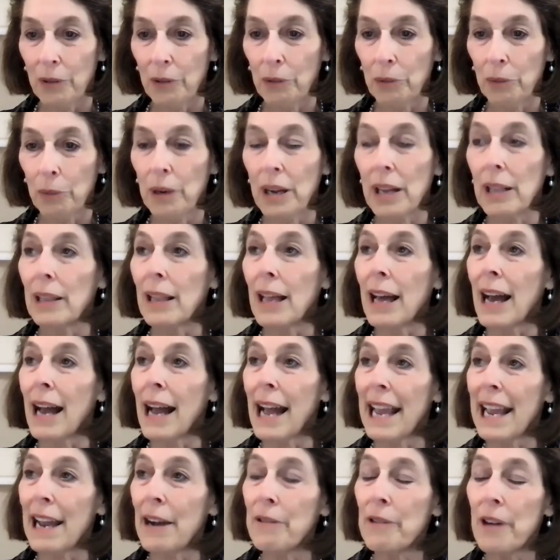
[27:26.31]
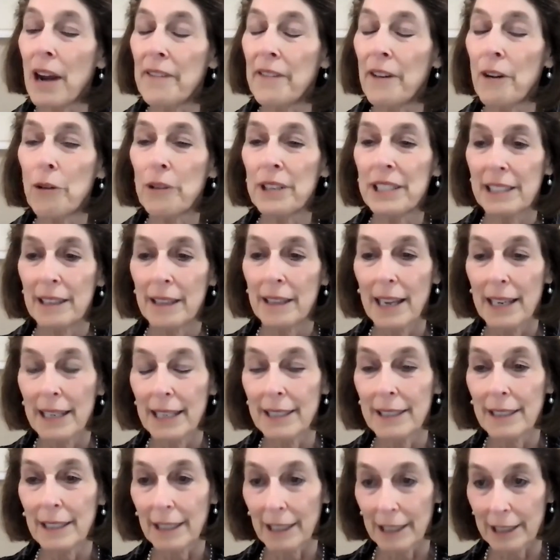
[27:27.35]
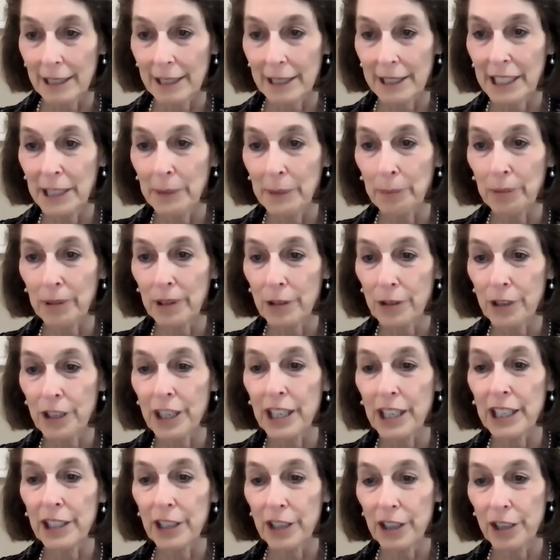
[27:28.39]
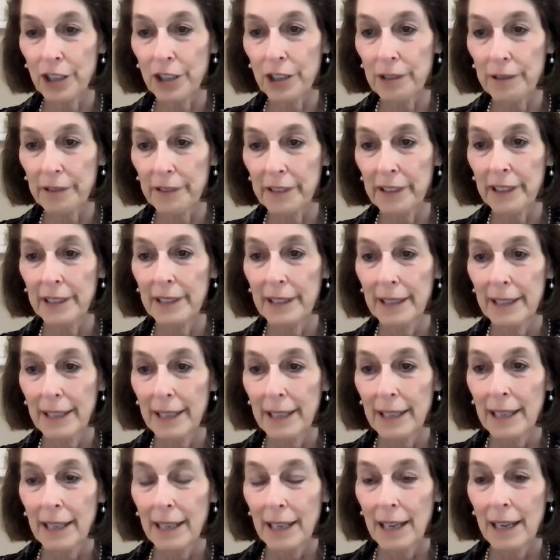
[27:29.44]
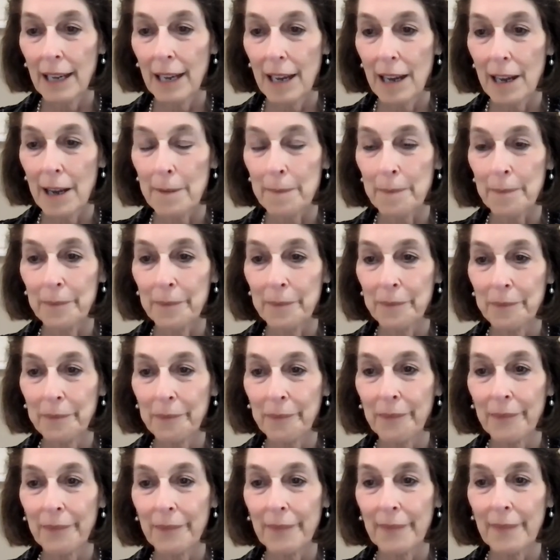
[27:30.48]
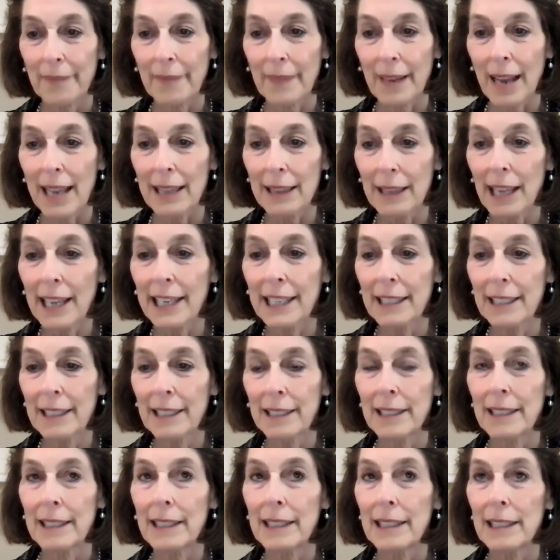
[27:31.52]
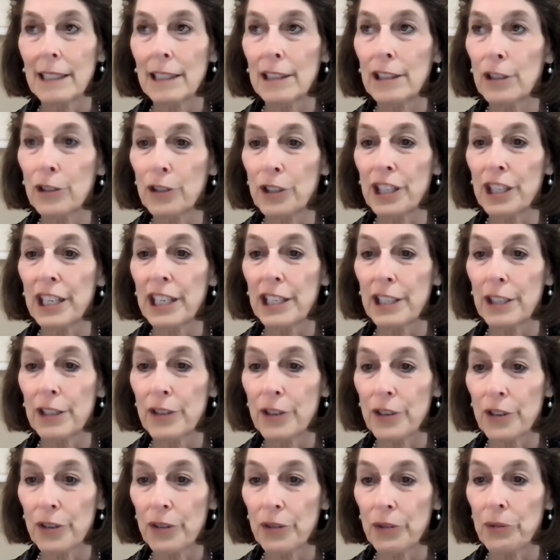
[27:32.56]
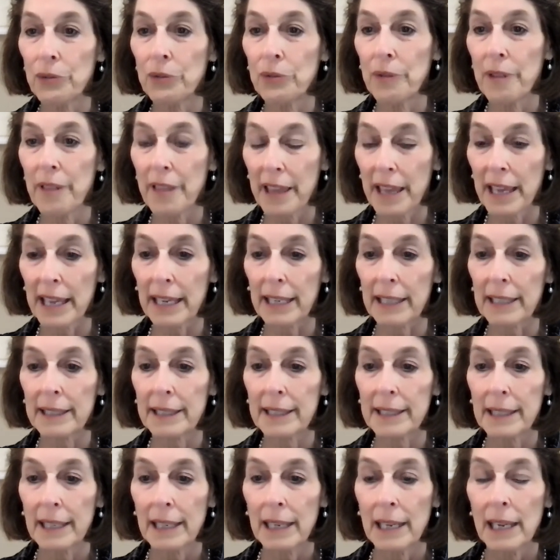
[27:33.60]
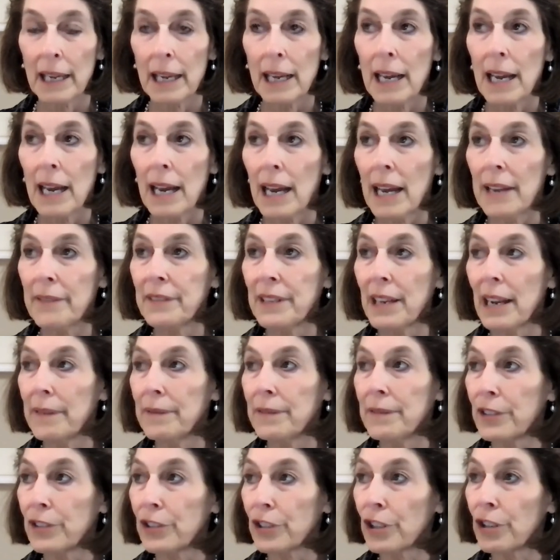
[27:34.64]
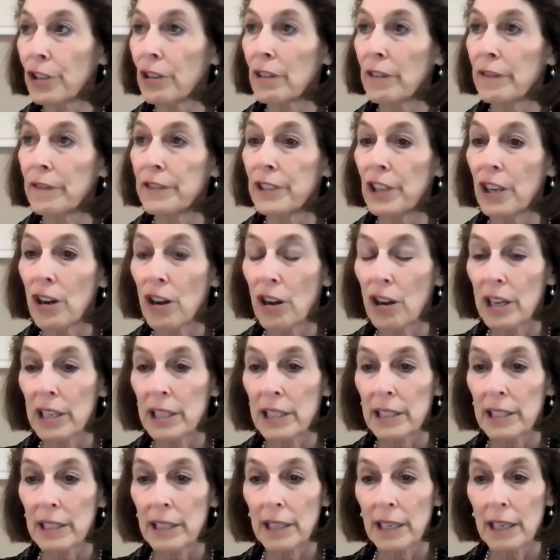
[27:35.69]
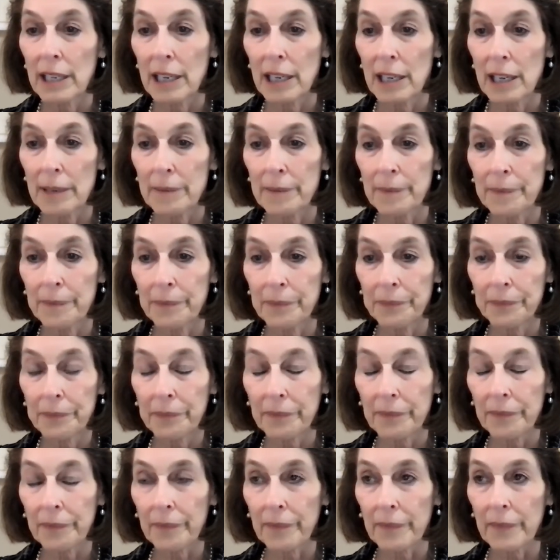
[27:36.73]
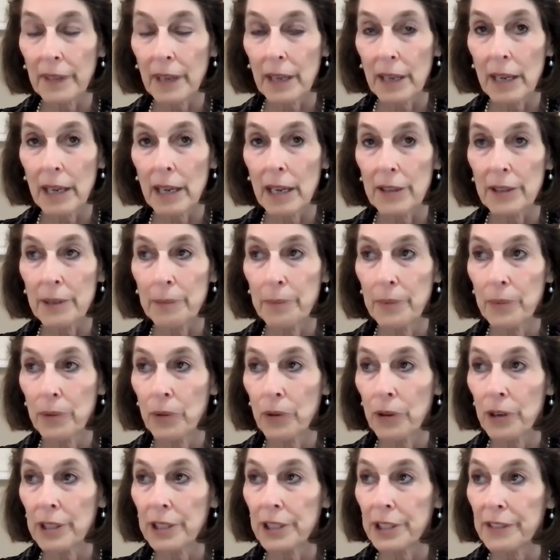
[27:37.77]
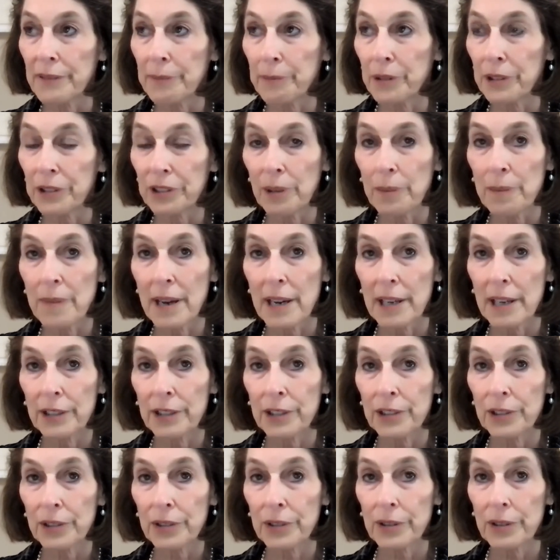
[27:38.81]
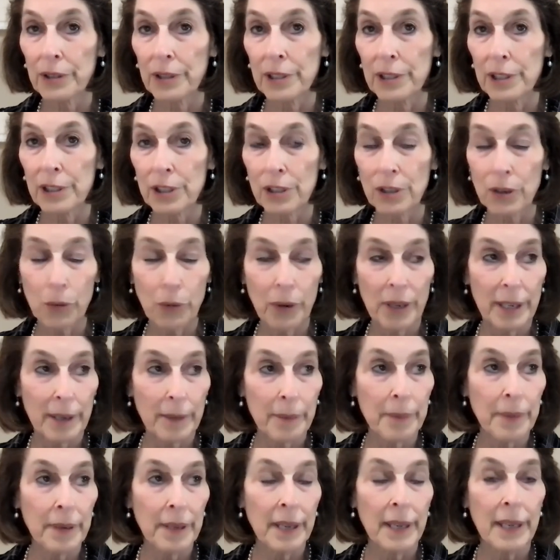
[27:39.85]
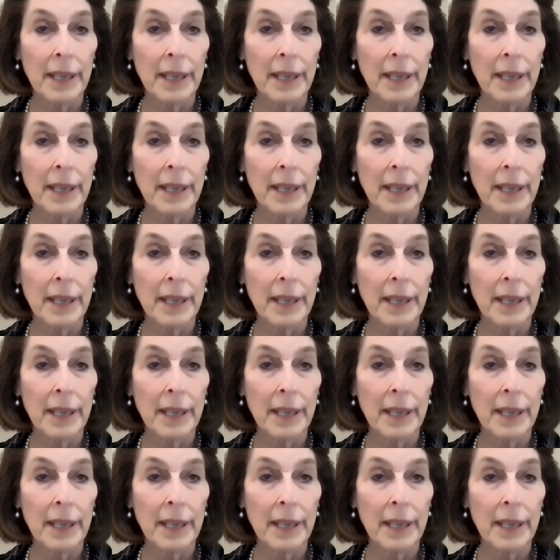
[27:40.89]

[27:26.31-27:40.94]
Well, I've always liked a steep learning curve. I like learning new things. I've served on the boards of Bristol Myers Squibb,